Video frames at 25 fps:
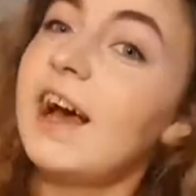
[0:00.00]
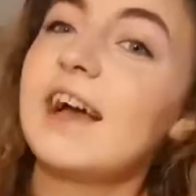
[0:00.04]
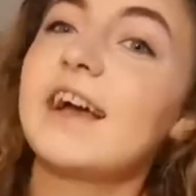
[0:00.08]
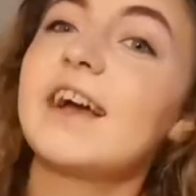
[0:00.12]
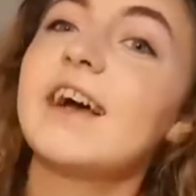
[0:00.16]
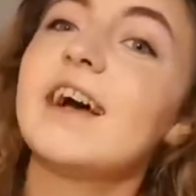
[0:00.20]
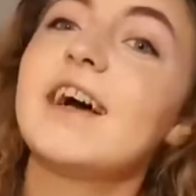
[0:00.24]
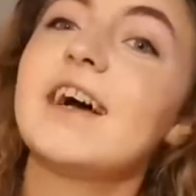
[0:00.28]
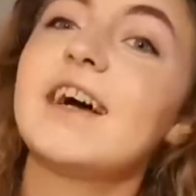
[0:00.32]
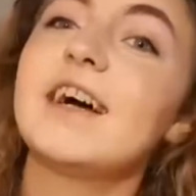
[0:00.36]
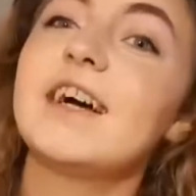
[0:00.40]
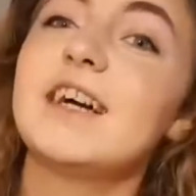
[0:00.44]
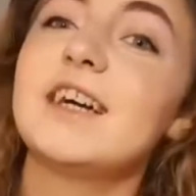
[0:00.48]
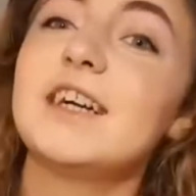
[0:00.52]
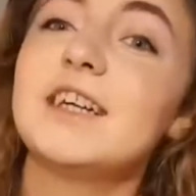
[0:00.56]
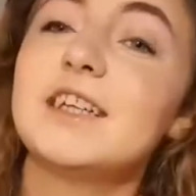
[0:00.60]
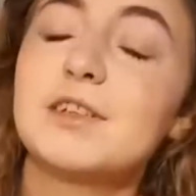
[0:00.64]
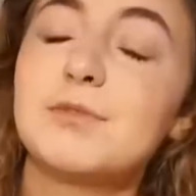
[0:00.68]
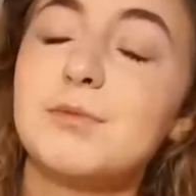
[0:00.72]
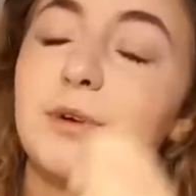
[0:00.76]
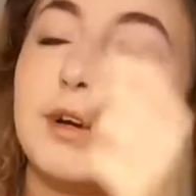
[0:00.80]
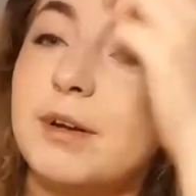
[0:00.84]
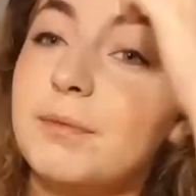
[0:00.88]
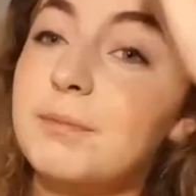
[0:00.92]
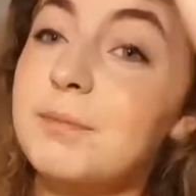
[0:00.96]
Hi
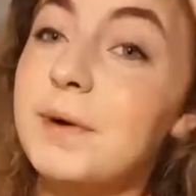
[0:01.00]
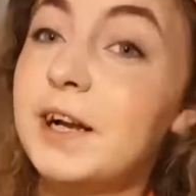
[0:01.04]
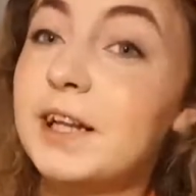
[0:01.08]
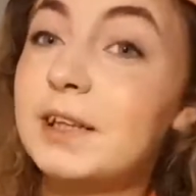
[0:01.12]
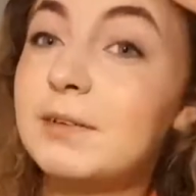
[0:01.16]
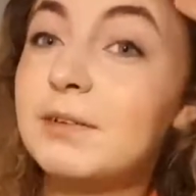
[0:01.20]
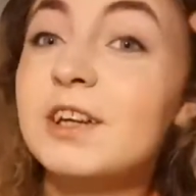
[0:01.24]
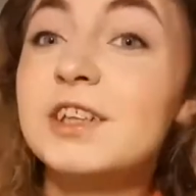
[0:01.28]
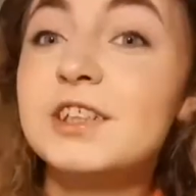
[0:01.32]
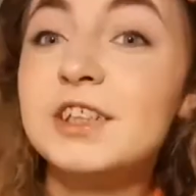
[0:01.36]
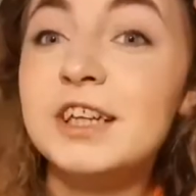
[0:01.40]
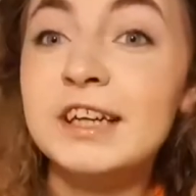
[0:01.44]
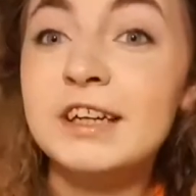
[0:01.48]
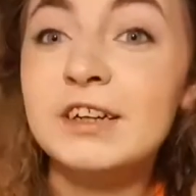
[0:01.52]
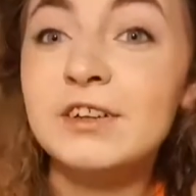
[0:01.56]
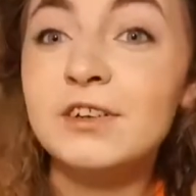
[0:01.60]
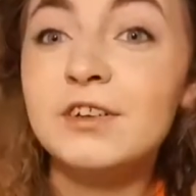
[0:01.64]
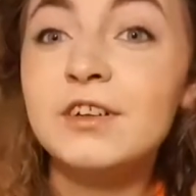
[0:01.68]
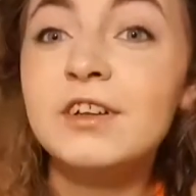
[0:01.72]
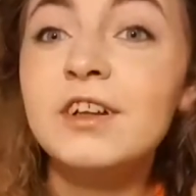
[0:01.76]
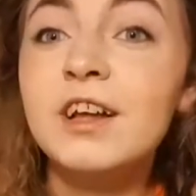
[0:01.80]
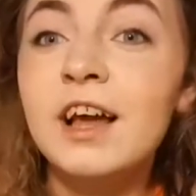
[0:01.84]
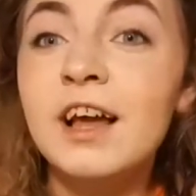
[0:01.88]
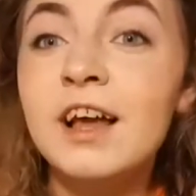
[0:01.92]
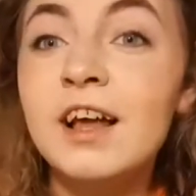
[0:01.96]
guys, welcome back to my
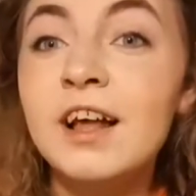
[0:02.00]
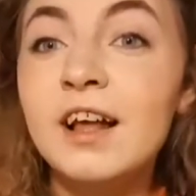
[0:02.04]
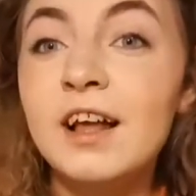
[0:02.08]
channel,